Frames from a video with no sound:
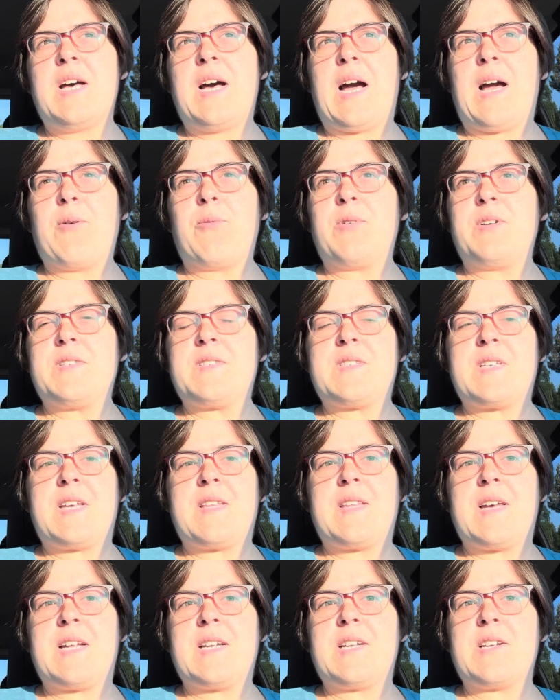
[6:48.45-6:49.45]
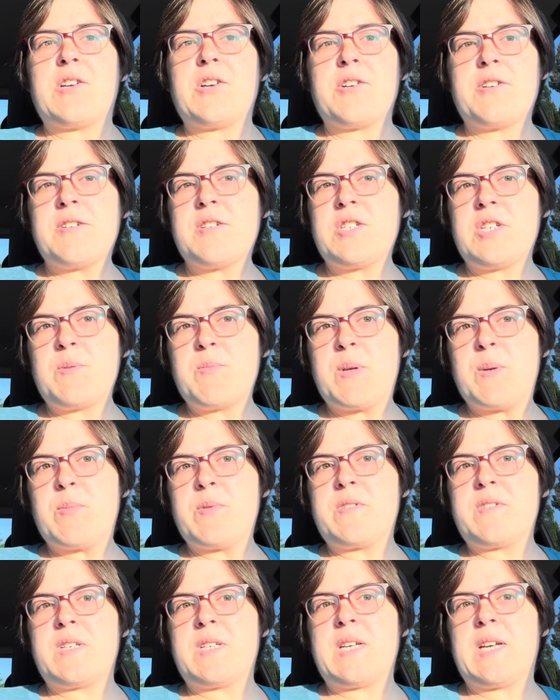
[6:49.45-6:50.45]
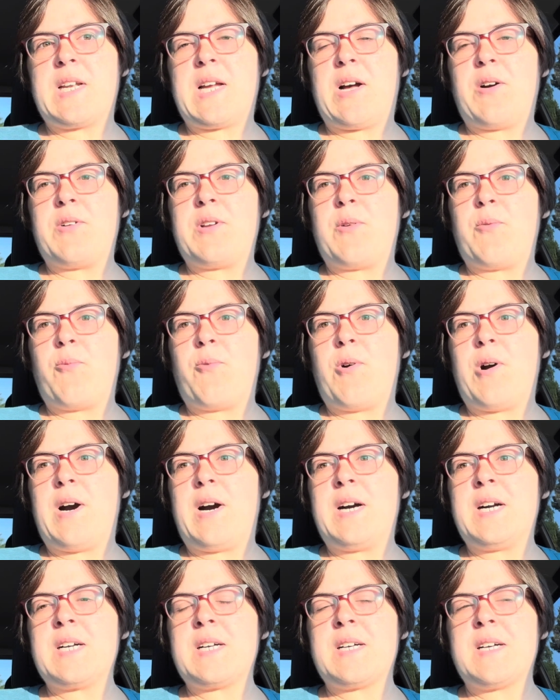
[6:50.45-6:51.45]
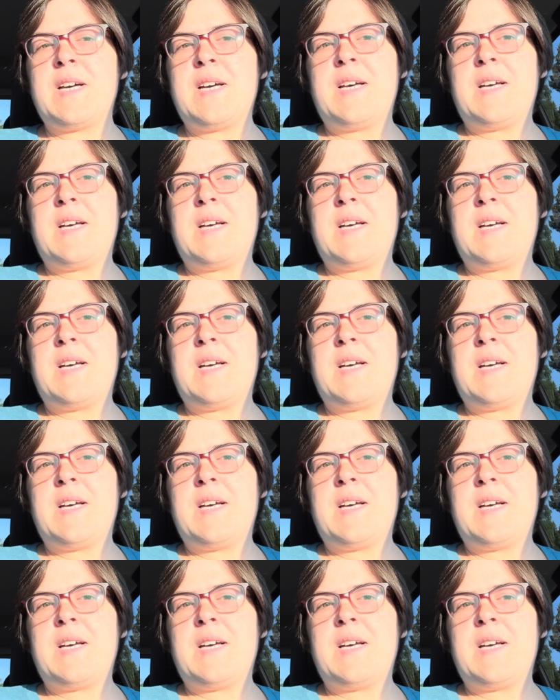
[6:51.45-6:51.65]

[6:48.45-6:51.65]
I will say that encouraging people to get out and walk